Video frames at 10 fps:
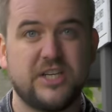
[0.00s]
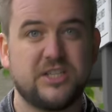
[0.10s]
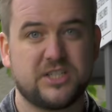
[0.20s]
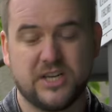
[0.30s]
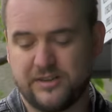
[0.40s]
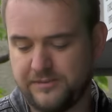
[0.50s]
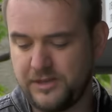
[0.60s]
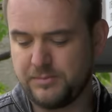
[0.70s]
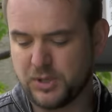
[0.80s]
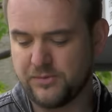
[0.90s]
D and Cine
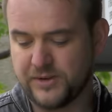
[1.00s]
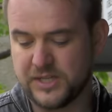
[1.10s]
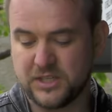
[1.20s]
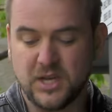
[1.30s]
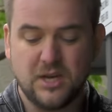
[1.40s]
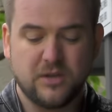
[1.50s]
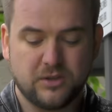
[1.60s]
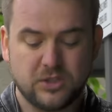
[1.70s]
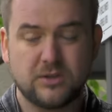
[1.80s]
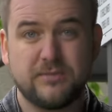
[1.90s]
V profiles.
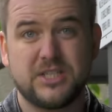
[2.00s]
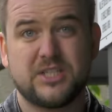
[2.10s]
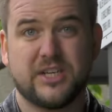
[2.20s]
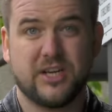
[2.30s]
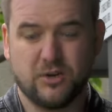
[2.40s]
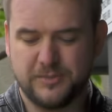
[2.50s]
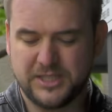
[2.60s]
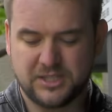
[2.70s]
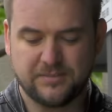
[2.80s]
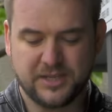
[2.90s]
Those are missing, and I hope
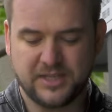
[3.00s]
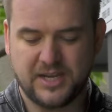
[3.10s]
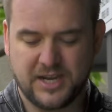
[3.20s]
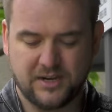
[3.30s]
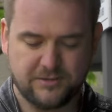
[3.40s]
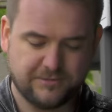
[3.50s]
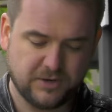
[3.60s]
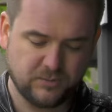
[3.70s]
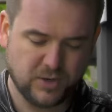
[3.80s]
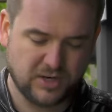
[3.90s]
that's something they add in
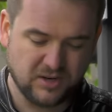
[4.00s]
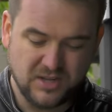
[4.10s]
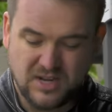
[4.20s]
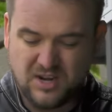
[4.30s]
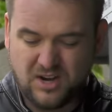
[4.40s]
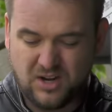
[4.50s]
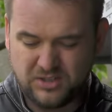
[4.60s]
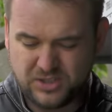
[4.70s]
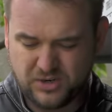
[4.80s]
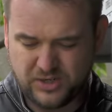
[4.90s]
firmware.
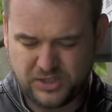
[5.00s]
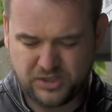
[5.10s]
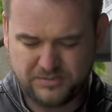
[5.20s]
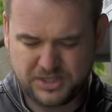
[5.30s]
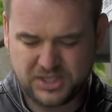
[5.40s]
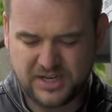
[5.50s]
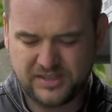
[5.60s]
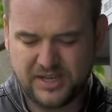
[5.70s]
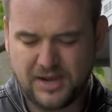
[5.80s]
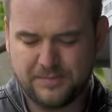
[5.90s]
Also, in terms of
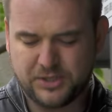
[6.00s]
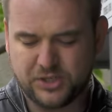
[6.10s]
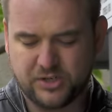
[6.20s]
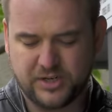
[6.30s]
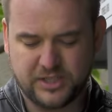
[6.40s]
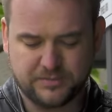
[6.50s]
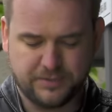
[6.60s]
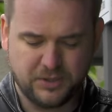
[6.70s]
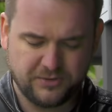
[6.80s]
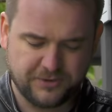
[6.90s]
setting the aperture, it's
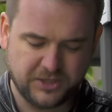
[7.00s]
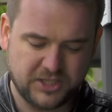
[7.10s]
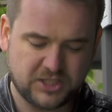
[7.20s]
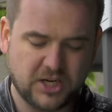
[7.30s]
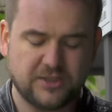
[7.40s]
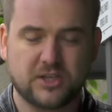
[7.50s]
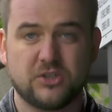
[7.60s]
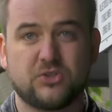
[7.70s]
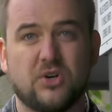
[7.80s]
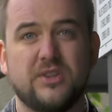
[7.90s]
beautiful that it's got the
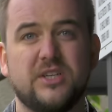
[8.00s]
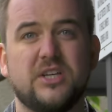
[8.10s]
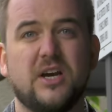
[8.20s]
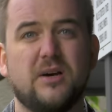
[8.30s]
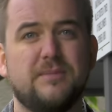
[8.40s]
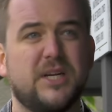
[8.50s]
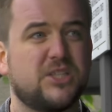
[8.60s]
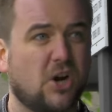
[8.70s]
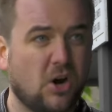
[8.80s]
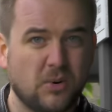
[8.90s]
control on the dial, but
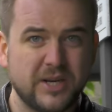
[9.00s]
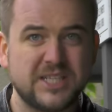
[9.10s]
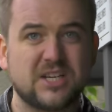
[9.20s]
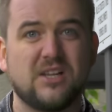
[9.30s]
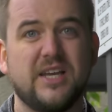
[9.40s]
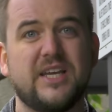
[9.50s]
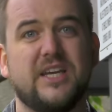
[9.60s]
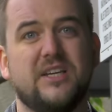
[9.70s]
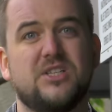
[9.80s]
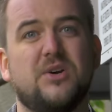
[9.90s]
it's always
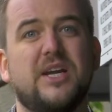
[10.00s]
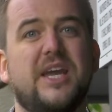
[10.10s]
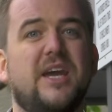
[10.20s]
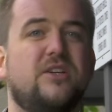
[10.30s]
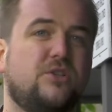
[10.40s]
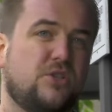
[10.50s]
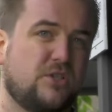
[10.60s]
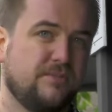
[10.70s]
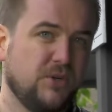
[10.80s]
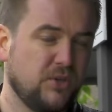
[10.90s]
clicky, so I can't do
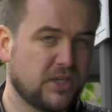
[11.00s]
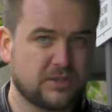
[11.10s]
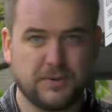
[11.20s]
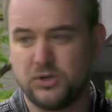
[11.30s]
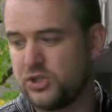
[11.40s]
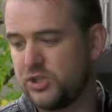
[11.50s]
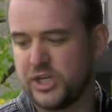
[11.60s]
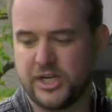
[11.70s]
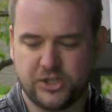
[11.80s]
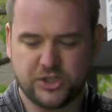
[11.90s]
smooth exposure
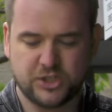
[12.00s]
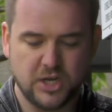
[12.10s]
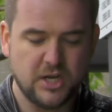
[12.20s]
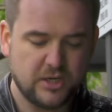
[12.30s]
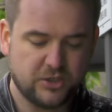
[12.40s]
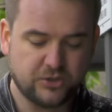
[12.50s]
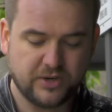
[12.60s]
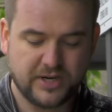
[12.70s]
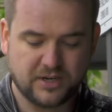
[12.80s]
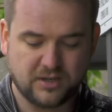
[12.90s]
changes
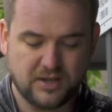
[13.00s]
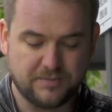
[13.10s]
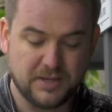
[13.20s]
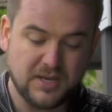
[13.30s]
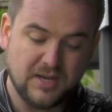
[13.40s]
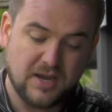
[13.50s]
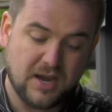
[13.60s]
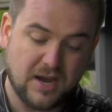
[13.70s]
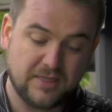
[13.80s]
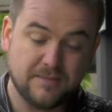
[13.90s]
during a clip.
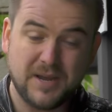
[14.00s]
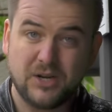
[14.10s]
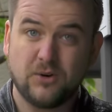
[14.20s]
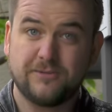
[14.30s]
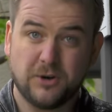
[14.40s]
Uh, the manual